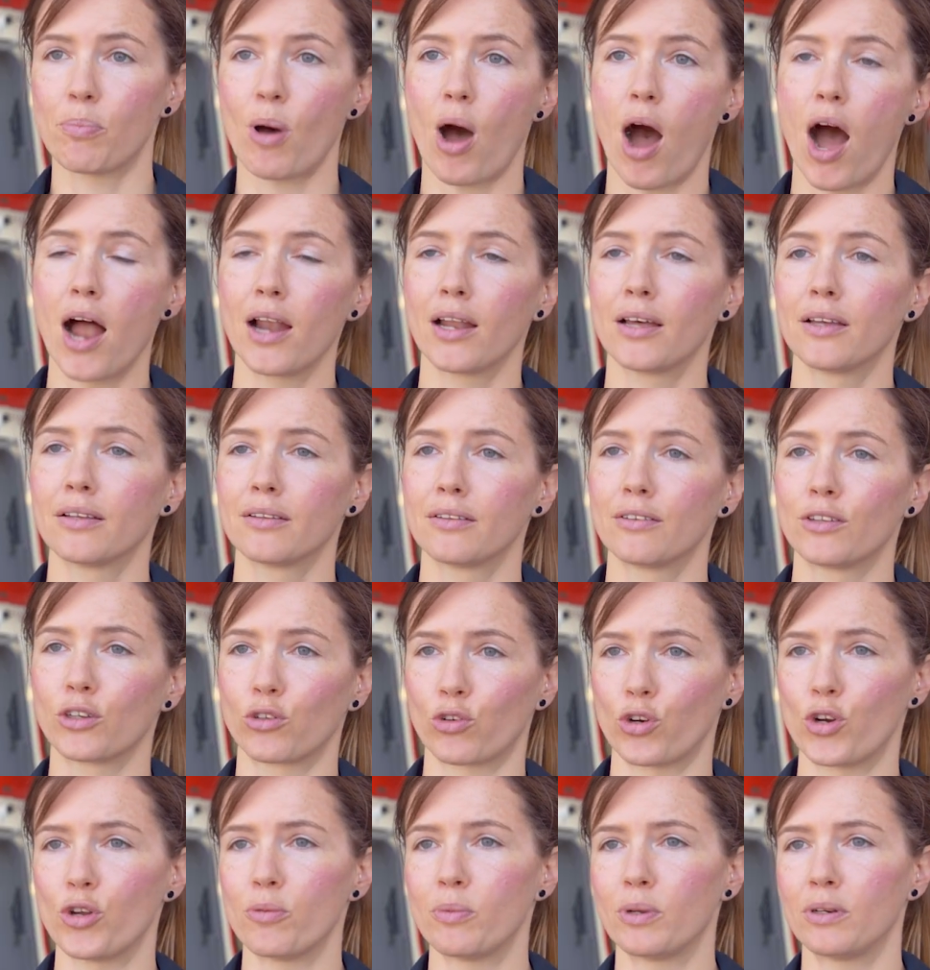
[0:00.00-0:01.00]
pilot, the
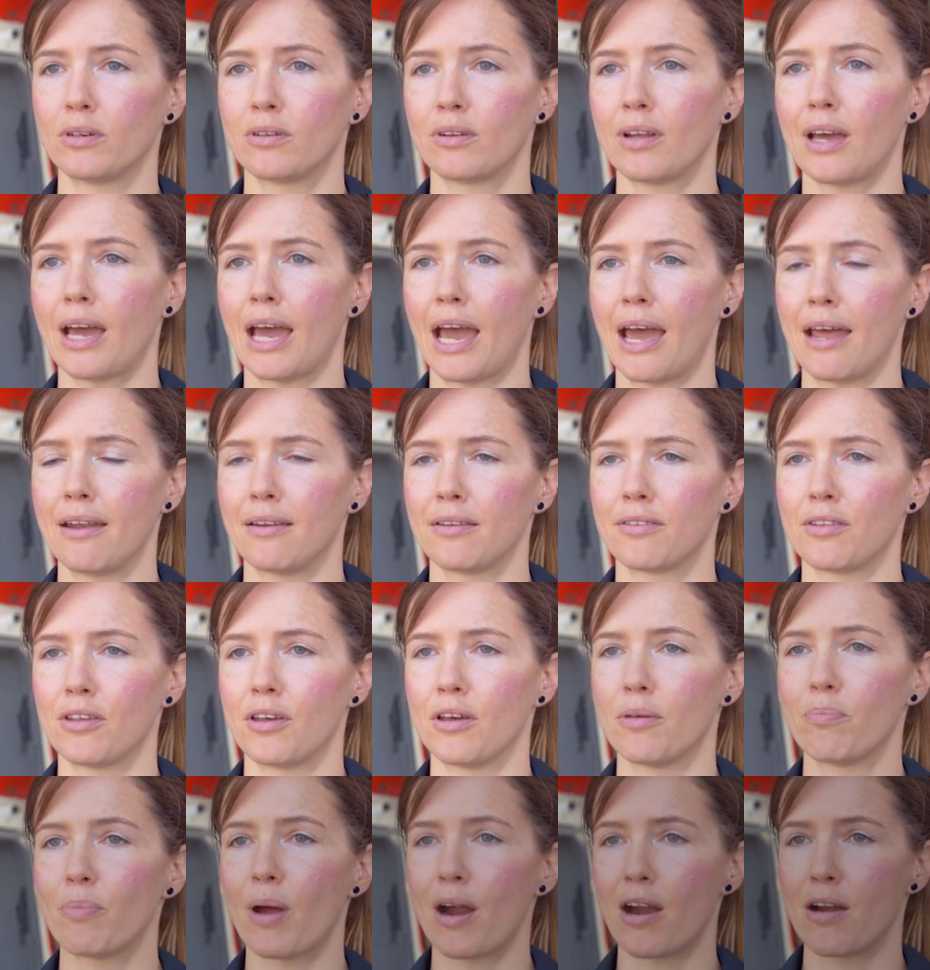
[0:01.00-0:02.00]
crewman and
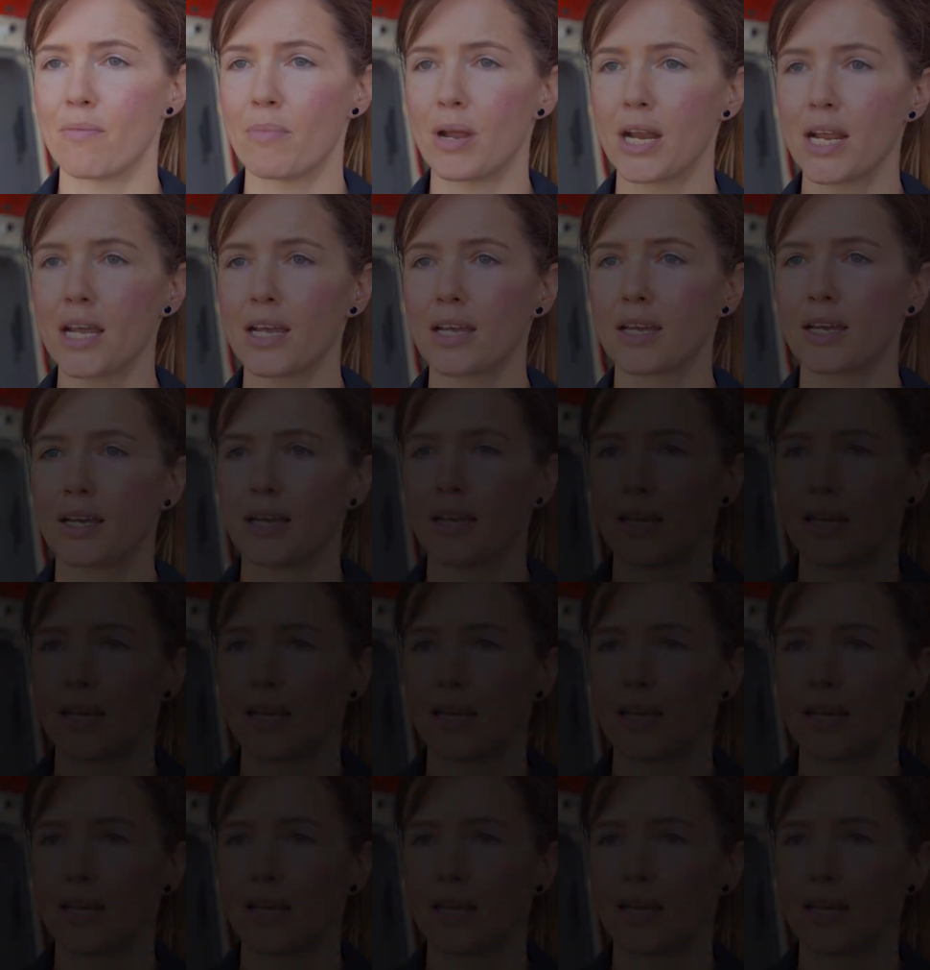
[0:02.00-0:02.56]
the paramedic.